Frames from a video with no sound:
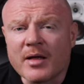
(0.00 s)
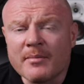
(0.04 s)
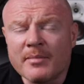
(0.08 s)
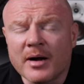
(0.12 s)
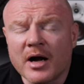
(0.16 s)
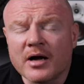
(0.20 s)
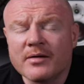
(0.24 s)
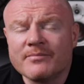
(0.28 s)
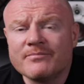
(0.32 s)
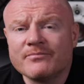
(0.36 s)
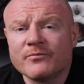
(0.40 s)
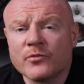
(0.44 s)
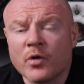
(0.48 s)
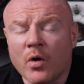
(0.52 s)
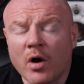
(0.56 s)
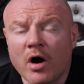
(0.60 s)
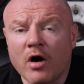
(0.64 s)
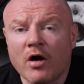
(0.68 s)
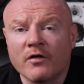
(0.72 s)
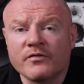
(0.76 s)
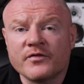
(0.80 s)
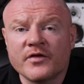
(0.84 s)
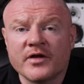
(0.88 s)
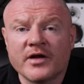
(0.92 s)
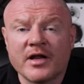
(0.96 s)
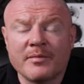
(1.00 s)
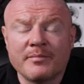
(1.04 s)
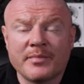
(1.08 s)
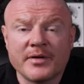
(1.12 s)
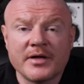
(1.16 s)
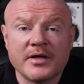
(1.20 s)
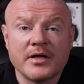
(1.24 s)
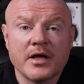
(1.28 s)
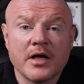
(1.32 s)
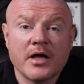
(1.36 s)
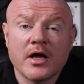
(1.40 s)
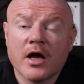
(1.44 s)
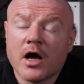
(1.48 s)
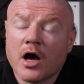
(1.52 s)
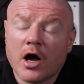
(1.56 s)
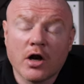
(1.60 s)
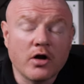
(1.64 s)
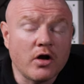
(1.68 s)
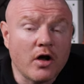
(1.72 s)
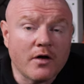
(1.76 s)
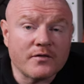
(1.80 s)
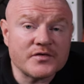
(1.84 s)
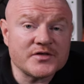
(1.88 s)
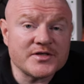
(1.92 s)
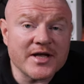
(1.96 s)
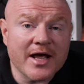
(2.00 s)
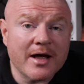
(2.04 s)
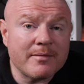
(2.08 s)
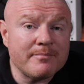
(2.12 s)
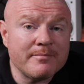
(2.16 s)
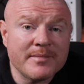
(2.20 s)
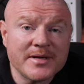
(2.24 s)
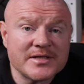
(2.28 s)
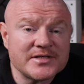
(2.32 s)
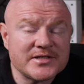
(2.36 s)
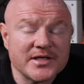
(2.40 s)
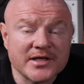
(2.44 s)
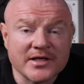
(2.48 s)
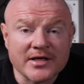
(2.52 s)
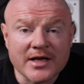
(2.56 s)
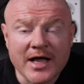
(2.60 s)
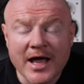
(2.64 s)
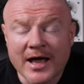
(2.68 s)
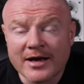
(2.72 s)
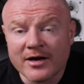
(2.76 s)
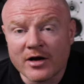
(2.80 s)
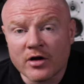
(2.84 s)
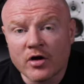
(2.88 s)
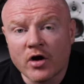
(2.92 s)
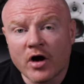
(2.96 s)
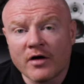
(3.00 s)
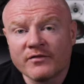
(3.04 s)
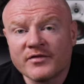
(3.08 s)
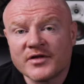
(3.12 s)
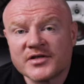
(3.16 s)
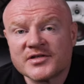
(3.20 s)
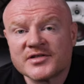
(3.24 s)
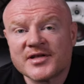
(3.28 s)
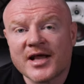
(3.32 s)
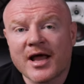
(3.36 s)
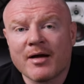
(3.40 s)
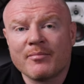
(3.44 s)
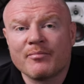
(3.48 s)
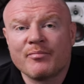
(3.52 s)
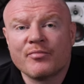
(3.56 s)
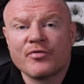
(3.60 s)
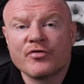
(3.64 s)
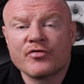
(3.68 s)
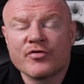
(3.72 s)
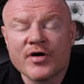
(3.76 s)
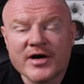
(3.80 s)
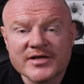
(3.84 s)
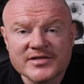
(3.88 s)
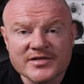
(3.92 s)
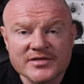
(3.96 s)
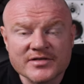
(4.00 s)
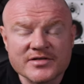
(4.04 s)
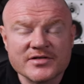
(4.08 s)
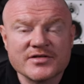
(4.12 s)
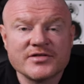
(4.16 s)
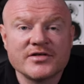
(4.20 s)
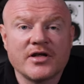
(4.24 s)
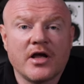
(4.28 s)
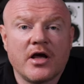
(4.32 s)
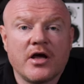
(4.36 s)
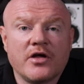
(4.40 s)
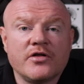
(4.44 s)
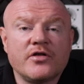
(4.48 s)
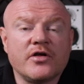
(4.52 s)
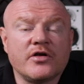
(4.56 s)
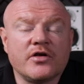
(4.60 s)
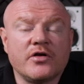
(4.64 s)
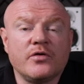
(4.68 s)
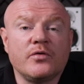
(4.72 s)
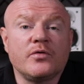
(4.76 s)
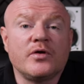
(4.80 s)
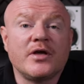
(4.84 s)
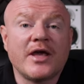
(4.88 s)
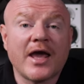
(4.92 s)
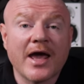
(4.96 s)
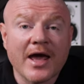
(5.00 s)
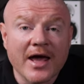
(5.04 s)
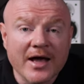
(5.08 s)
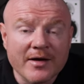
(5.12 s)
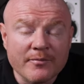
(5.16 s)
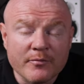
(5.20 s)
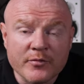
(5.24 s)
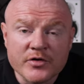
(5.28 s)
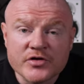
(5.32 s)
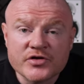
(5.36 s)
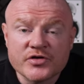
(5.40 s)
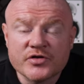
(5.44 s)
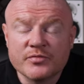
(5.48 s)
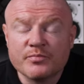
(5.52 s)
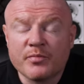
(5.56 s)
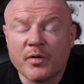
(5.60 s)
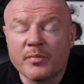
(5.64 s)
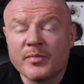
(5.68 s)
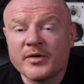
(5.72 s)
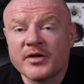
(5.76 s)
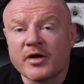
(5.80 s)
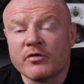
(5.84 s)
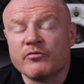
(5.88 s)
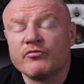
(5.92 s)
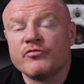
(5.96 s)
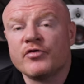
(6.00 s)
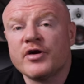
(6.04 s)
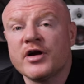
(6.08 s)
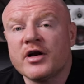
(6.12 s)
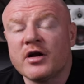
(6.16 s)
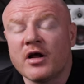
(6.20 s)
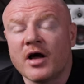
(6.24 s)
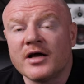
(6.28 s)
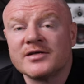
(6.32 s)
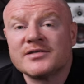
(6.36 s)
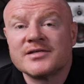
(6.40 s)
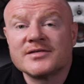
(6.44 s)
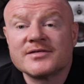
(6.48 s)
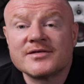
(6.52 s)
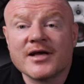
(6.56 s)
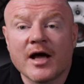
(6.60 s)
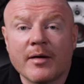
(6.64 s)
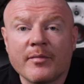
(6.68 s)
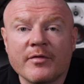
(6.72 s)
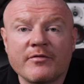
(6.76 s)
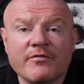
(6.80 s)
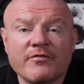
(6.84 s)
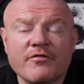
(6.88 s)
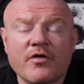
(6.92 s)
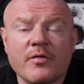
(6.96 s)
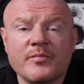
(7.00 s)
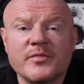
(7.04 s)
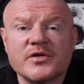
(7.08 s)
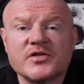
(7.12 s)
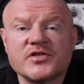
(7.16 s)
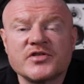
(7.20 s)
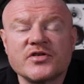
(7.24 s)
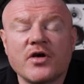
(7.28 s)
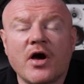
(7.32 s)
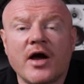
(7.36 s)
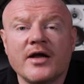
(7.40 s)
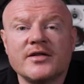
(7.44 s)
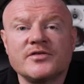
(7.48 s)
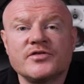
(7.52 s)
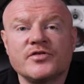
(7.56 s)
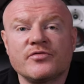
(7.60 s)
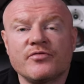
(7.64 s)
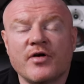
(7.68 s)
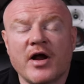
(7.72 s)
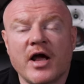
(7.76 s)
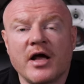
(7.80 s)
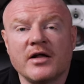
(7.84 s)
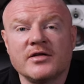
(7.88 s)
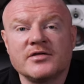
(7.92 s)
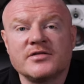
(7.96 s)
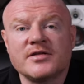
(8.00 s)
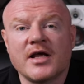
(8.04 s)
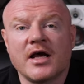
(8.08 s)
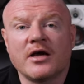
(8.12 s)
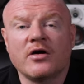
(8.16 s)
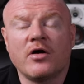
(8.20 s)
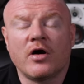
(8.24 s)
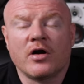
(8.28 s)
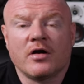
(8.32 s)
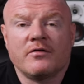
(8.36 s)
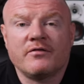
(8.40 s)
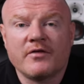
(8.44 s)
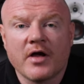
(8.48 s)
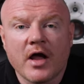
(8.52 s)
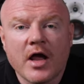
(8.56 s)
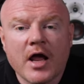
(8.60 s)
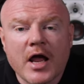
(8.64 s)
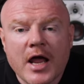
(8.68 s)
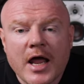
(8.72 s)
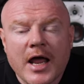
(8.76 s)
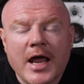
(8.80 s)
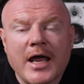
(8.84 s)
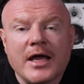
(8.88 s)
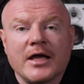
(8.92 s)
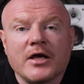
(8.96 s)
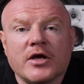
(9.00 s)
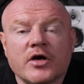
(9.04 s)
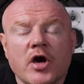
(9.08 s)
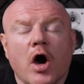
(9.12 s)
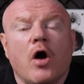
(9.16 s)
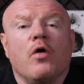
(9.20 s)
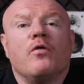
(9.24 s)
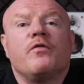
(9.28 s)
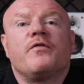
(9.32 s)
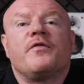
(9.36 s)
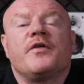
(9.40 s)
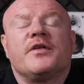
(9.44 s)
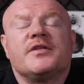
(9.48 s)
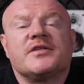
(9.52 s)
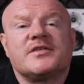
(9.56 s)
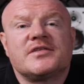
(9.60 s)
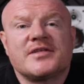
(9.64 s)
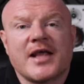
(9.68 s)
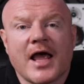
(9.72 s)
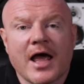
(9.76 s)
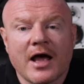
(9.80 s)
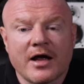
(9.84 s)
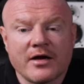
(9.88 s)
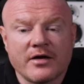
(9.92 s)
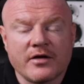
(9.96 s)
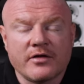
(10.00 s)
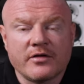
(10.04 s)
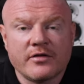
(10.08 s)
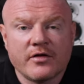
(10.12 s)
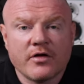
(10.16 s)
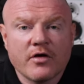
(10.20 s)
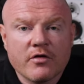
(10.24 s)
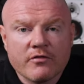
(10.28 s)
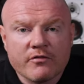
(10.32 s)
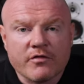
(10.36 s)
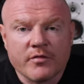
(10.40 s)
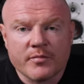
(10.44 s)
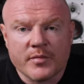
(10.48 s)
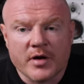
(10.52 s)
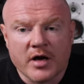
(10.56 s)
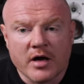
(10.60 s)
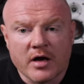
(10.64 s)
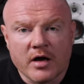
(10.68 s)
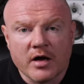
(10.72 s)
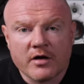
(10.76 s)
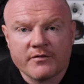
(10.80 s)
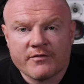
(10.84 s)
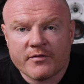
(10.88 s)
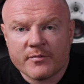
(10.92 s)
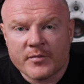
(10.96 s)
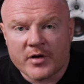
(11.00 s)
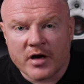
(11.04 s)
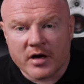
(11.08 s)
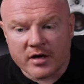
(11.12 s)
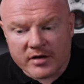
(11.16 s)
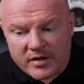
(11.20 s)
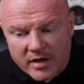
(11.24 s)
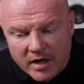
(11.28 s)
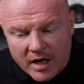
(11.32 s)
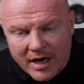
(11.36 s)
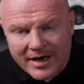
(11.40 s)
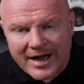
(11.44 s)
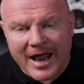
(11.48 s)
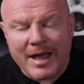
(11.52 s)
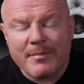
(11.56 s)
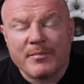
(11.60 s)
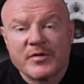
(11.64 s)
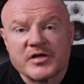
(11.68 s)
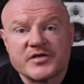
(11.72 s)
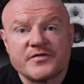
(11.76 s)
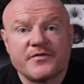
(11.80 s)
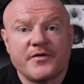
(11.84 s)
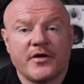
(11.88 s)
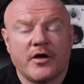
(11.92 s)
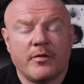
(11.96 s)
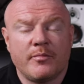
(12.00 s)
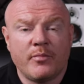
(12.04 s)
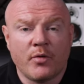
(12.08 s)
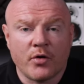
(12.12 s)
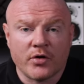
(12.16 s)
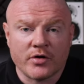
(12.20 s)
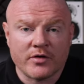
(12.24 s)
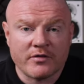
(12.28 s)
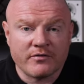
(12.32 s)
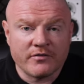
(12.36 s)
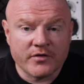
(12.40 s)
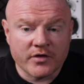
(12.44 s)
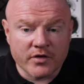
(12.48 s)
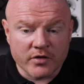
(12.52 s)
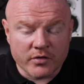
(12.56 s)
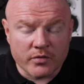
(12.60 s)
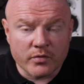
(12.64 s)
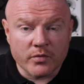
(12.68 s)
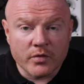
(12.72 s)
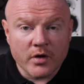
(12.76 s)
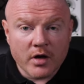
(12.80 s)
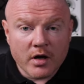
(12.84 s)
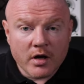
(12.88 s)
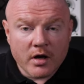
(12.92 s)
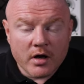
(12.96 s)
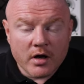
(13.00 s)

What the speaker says: But quite often there'd be a lot of sound missing, and a lot of the sound presence that you get, which you probably don't realize, is coming from your side surrounds. That kind of engulfing sound from an atmosphere point of view,